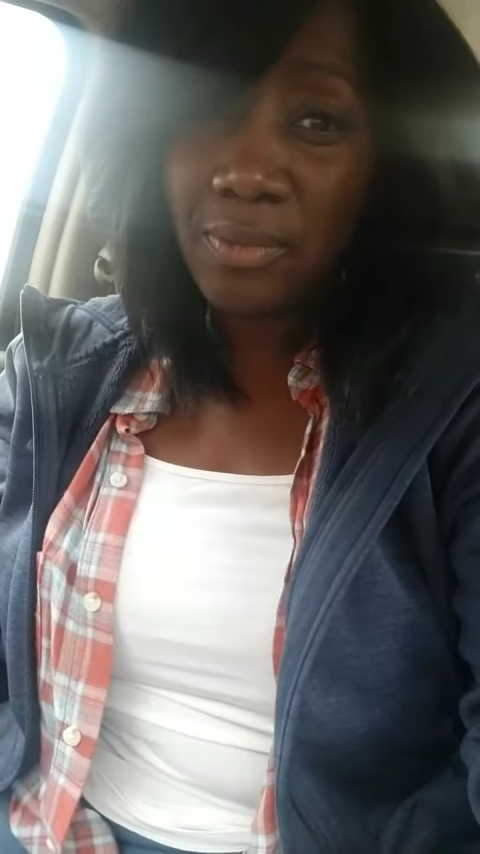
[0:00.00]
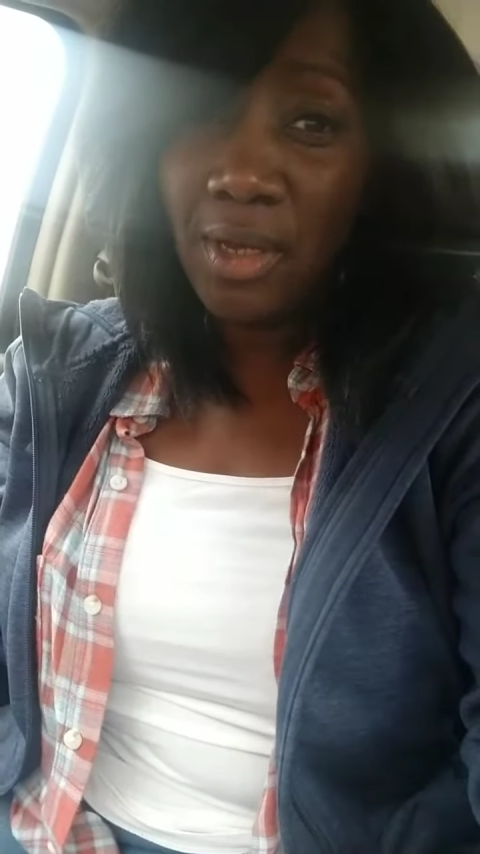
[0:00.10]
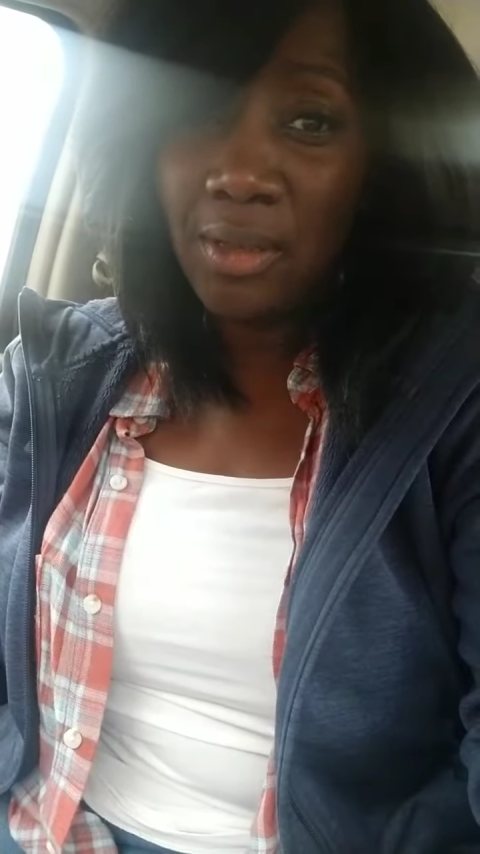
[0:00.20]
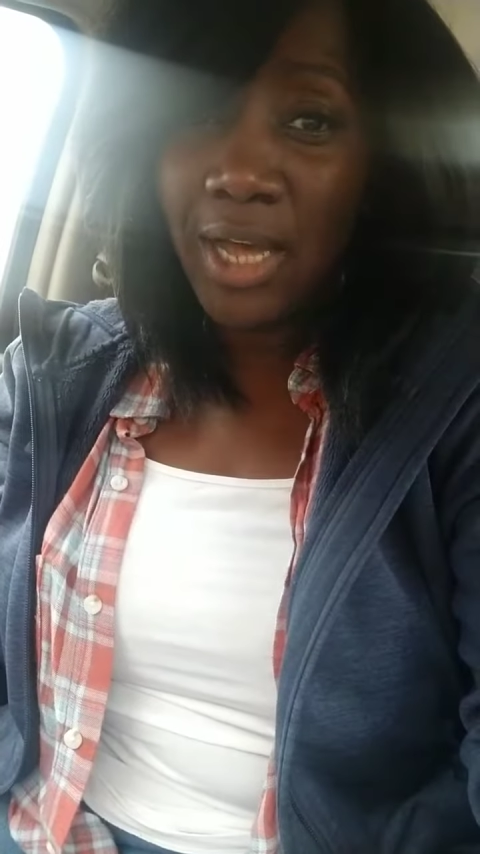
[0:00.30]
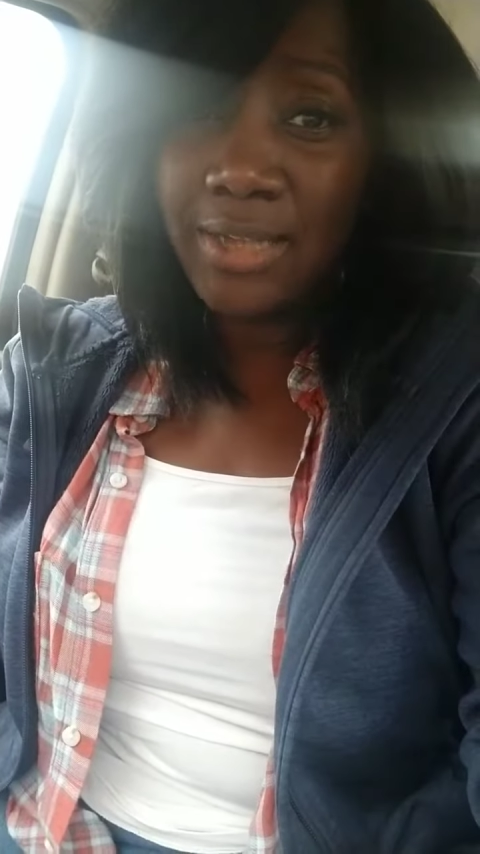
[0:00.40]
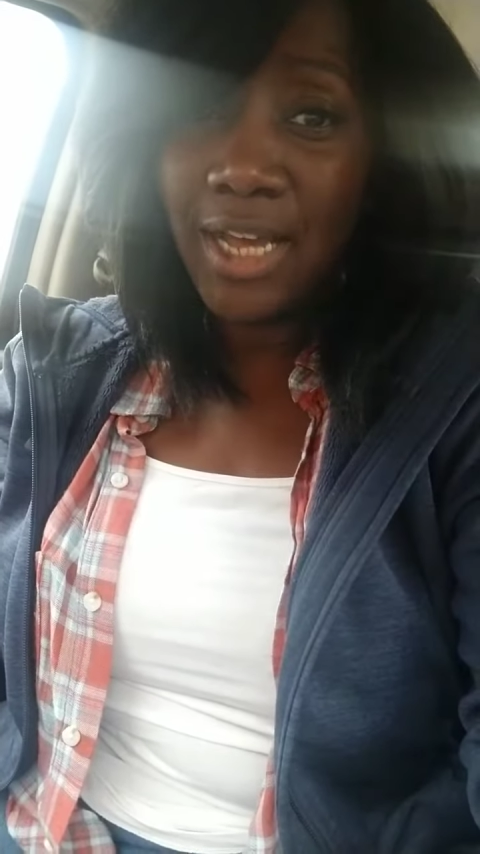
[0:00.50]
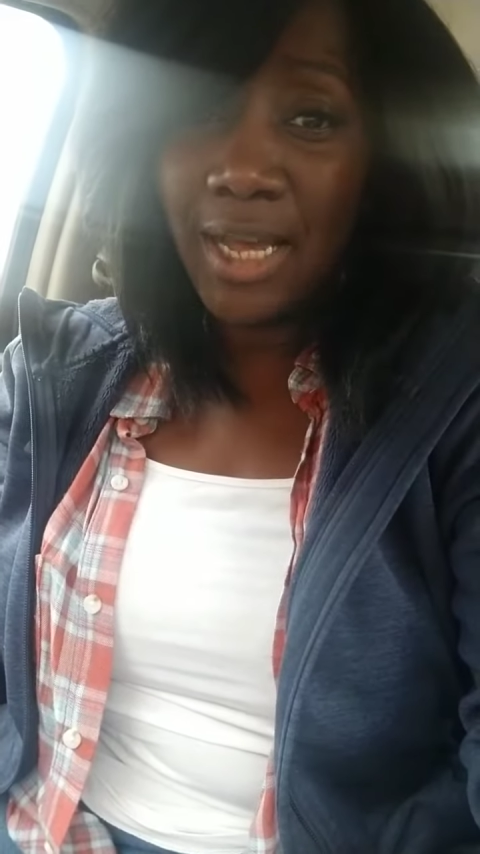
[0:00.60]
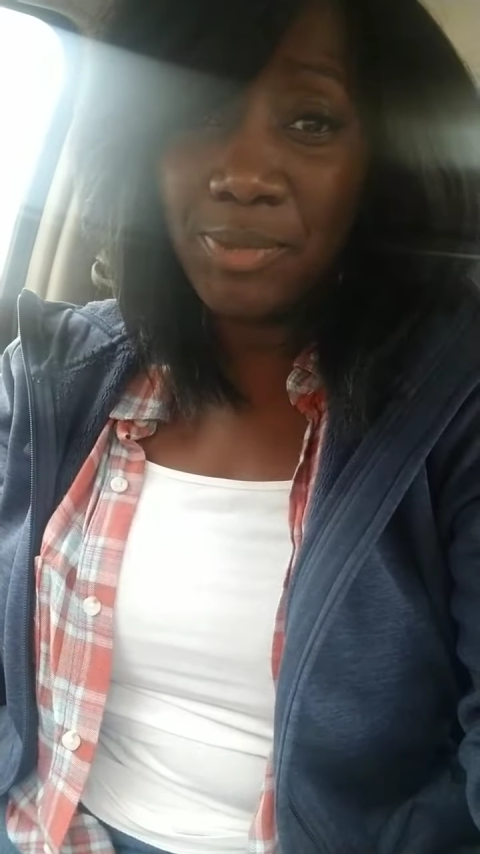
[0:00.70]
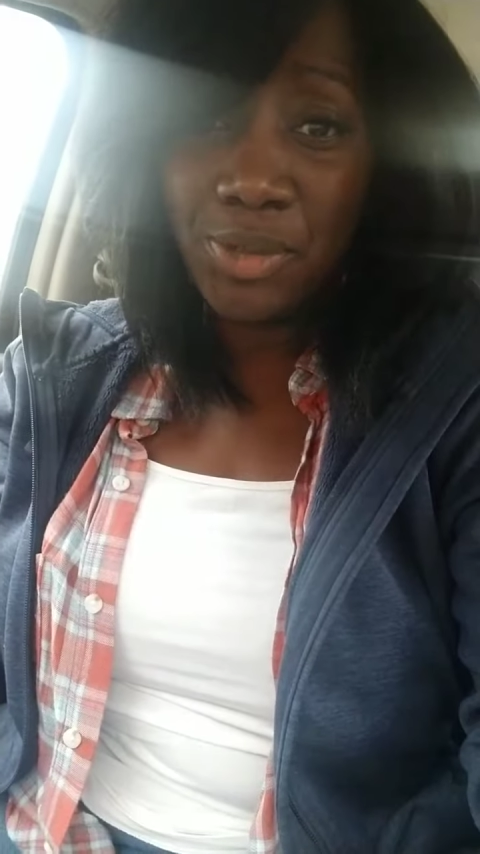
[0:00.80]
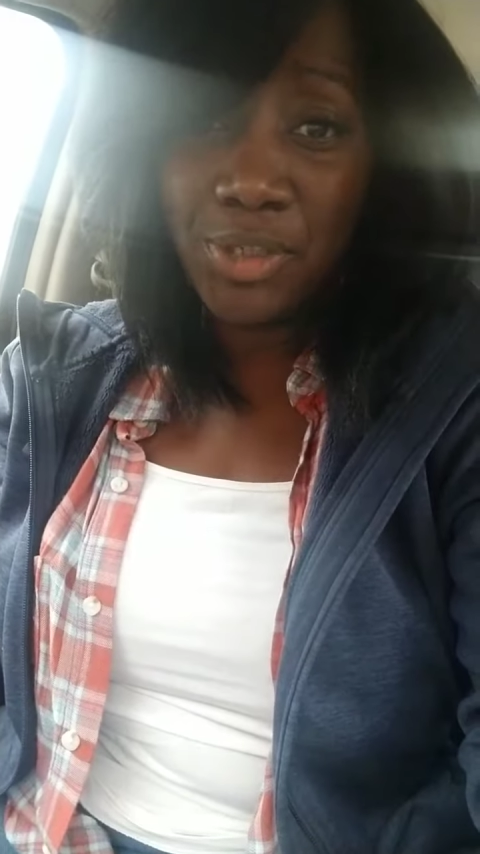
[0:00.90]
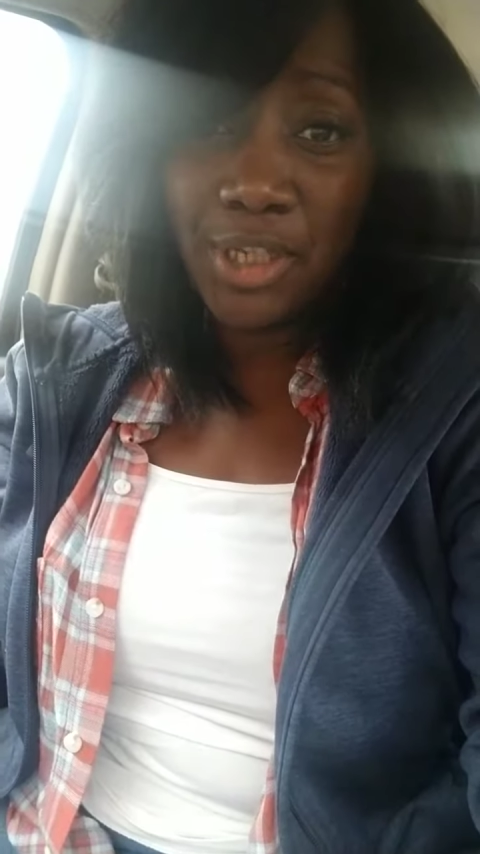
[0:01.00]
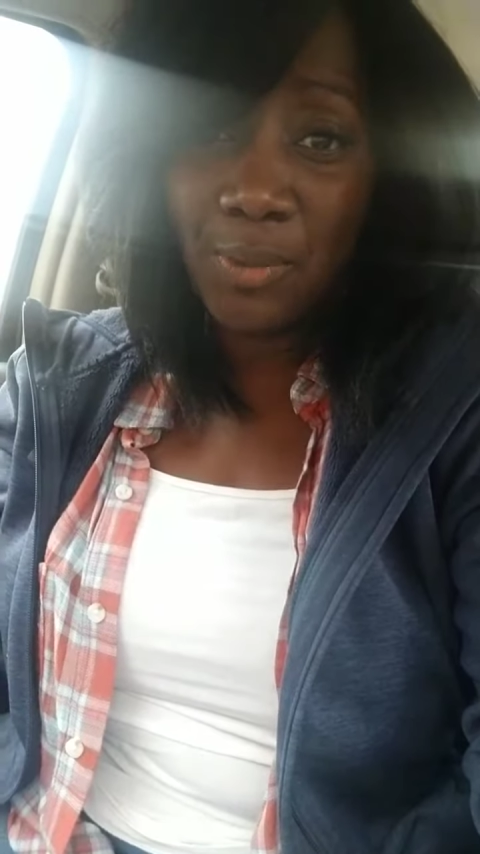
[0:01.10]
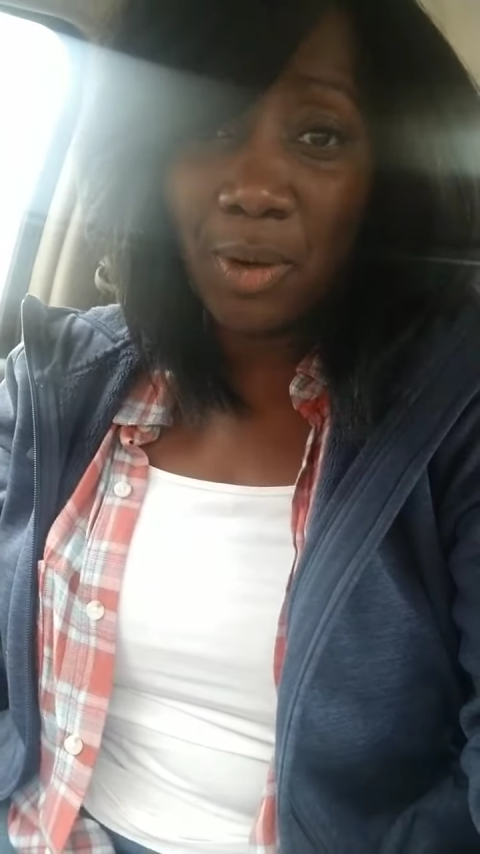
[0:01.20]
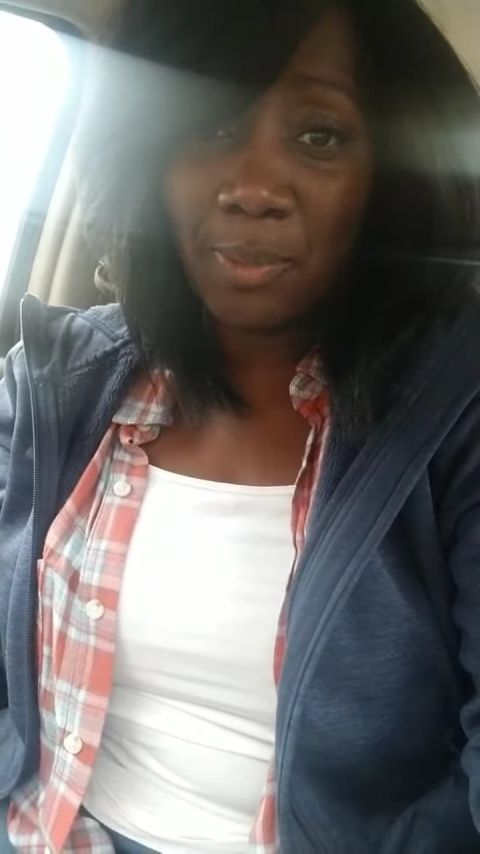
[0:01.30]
a lot of times you'll see where